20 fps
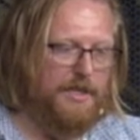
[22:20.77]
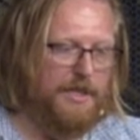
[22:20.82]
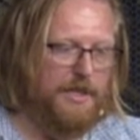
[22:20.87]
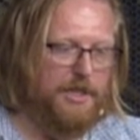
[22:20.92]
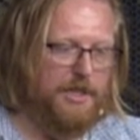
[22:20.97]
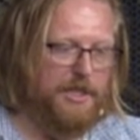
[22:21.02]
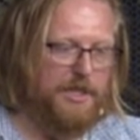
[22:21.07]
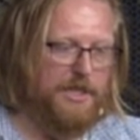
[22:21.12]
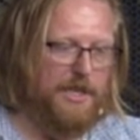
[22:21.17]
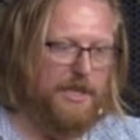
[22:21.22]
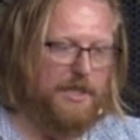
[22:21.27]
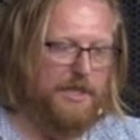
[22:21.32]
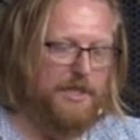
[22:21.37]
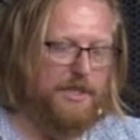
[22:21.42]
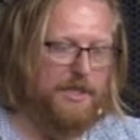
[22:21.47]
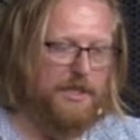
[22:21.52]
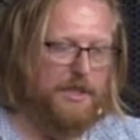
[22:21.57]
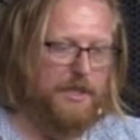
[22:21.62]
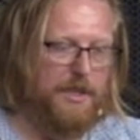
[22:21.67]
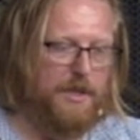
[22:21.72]
It just
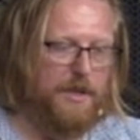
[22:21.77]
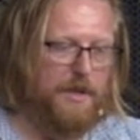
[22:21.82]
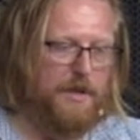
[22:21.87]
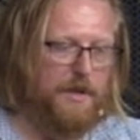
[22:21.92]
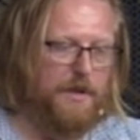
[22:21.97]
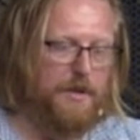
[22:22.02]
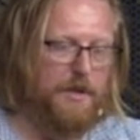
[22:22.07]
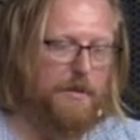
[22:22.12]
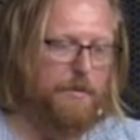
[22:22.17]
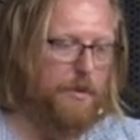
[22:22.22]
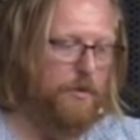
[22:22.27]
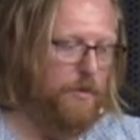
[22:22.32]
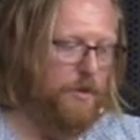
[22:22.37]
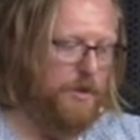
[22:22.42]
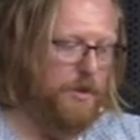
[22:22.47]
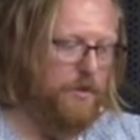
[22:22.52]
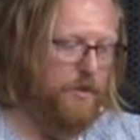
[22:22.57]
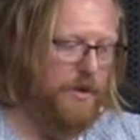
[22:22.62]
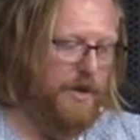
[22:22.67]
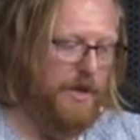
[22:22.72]
sets the number
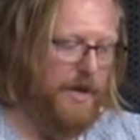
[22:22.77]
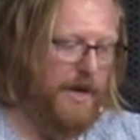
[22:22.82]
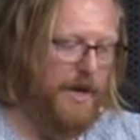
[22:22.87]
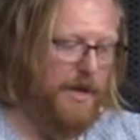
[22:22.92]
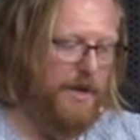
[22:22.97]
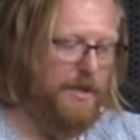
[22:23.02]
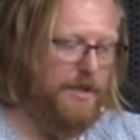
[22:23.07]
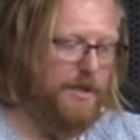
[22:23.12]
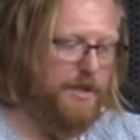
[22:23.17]
128